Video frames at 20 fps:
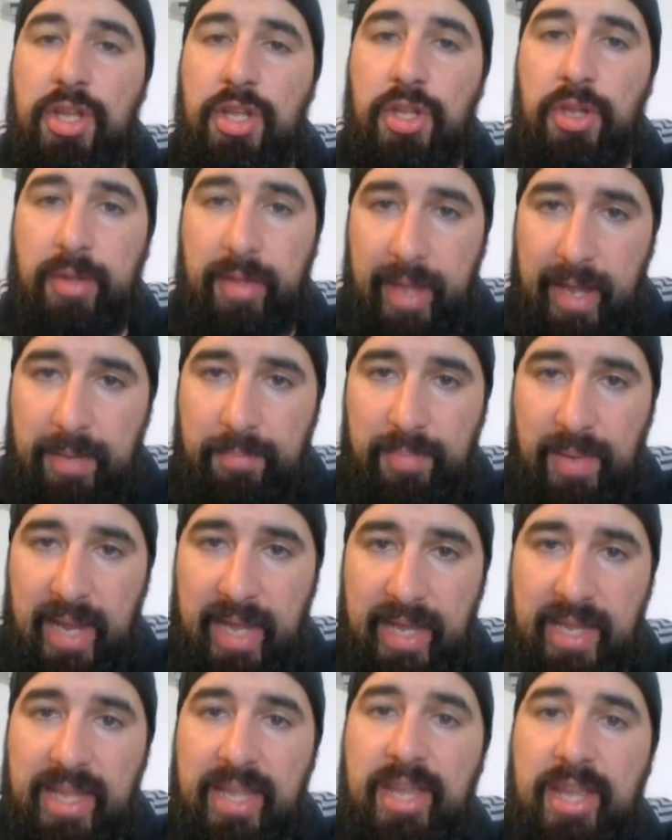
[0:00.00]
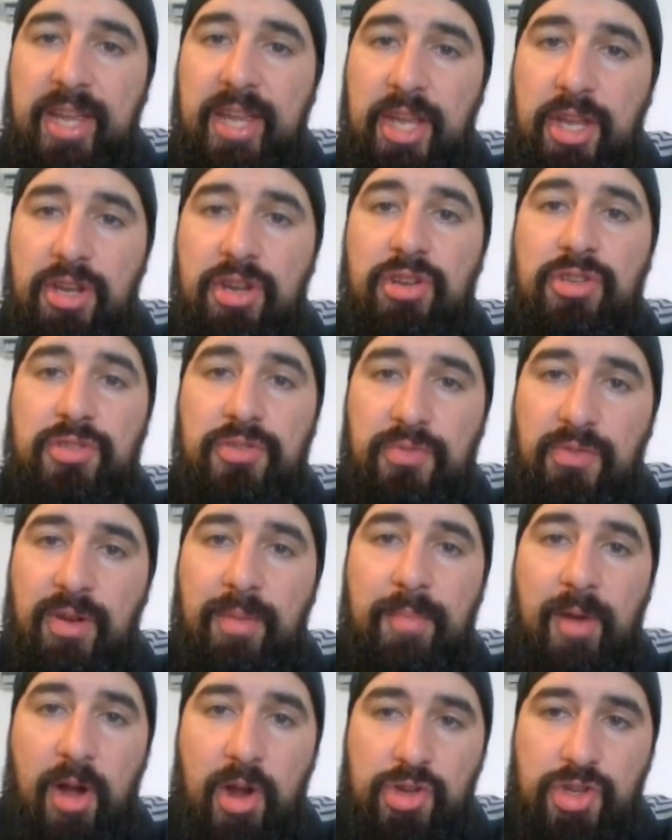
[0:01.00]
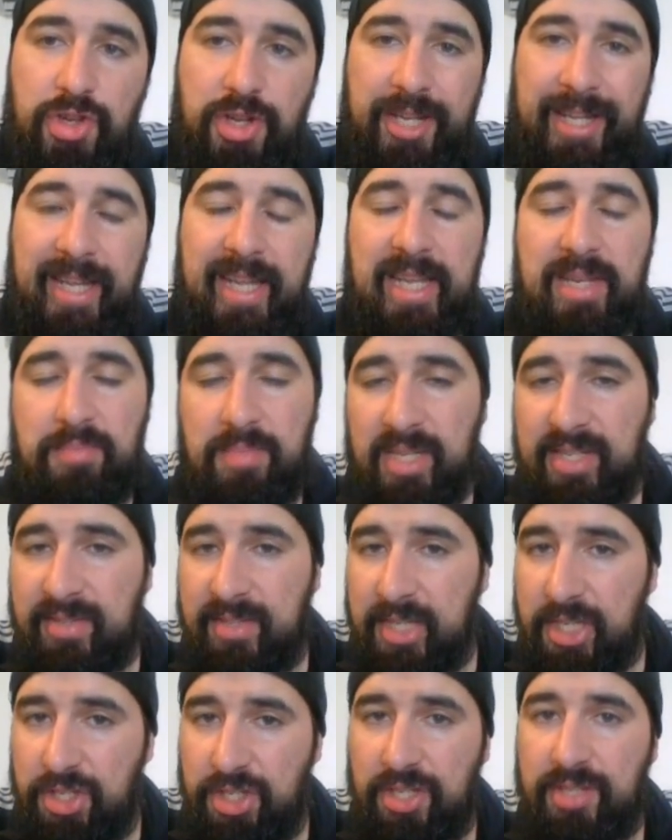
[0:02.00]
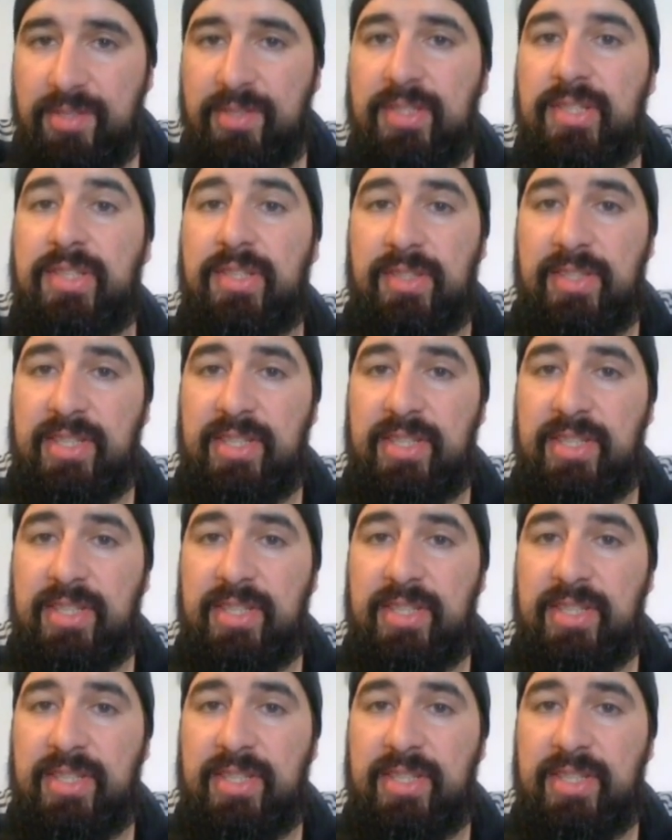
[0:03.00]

You can play heroes from archery in mixed legions.